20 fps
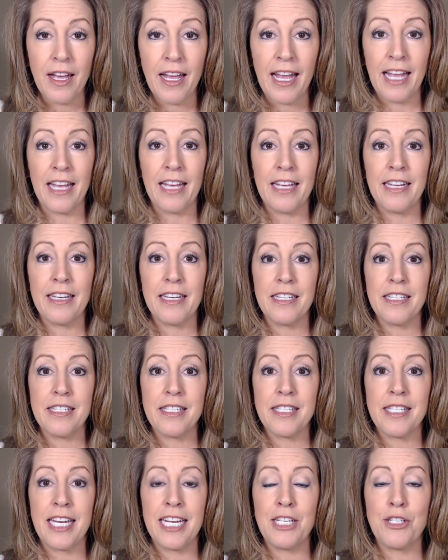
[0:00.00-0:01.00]
and
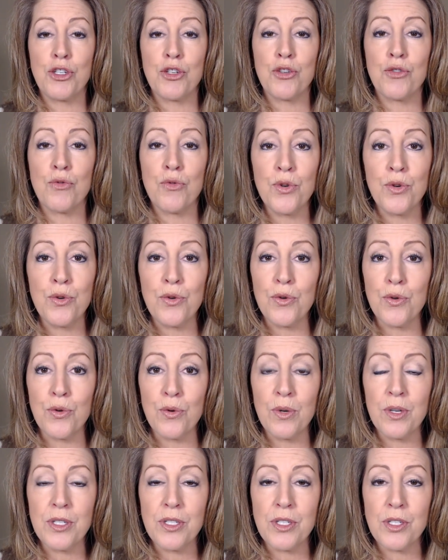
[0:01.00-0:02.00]
stay
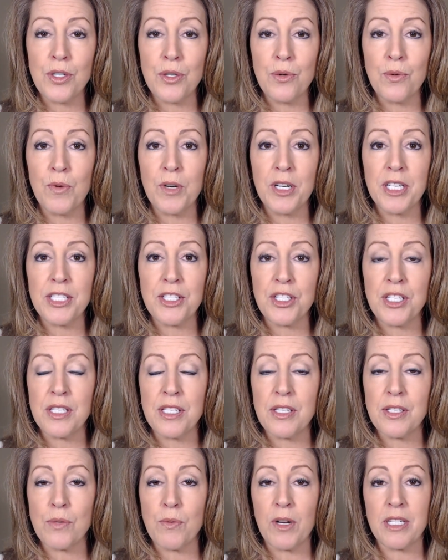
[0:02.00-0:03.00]
true to what
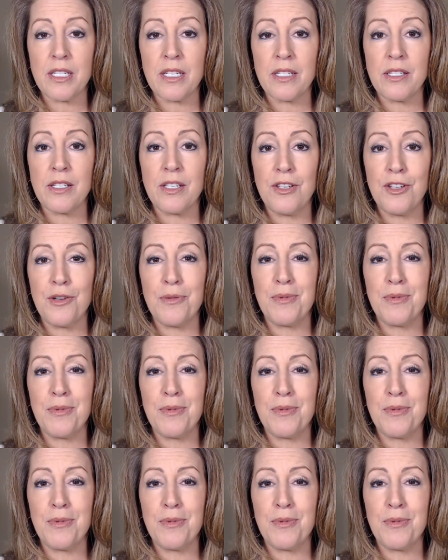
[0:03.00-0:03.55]
Jesus wants us to do.